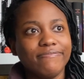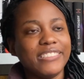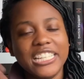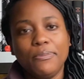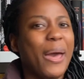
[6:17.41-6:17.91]

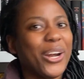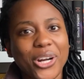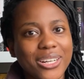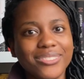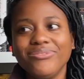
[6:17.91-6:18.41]
is
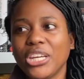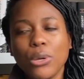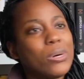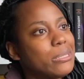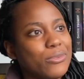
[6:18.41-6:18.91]
better than he
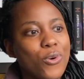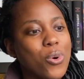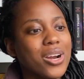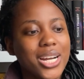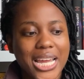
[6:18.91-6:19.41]
was
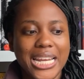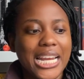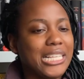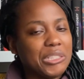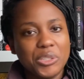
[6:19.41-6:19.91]
before and that
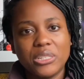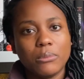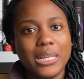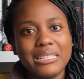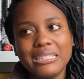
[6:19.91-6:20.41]
he's learned some
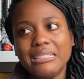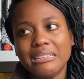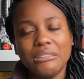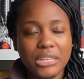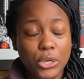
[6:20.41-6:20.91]
lessons,
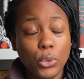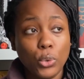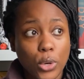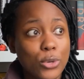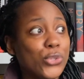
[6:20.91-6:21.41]
because ew,
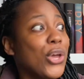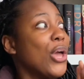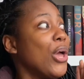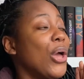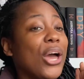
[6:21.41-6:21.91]
gross.
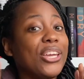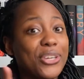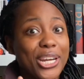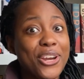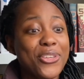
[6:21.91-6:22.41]
You
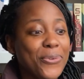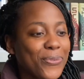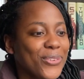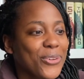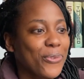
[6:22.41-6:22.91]
can hear
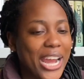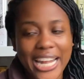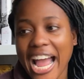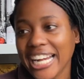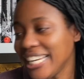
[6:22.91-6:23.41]
the
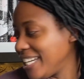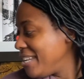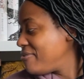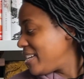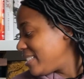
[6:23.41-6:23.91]
rain. I need to
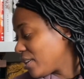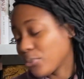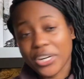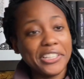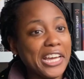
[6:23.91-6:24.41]
invest in a
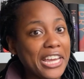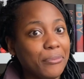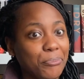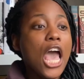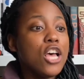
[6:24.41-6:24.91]
ring light.
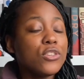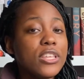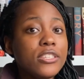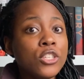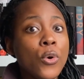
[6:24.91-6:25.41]
So
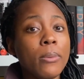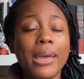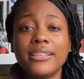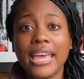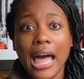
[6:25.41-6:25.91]
this is going
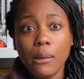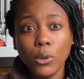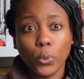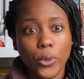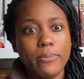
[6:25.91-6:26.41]
back to
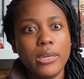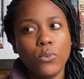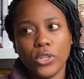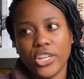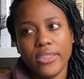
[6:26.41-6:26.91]
Albert Whitman,
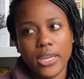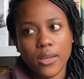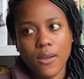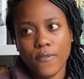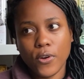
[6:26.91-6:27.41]
which I think I
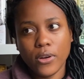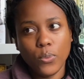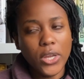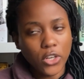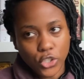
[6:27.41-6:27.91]
covered a
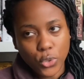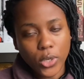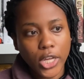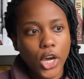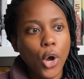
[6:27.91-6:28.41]
week or two
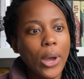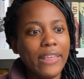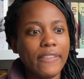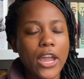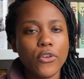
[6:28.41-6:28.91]
ago,
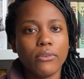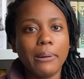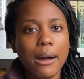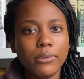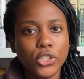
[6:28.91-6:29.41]
and they are the
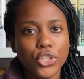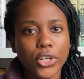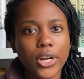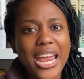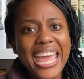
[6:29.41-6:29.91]

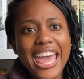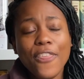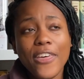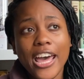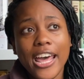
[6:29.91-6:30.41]
publisher
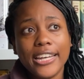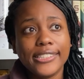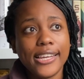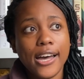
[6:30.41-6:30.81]
that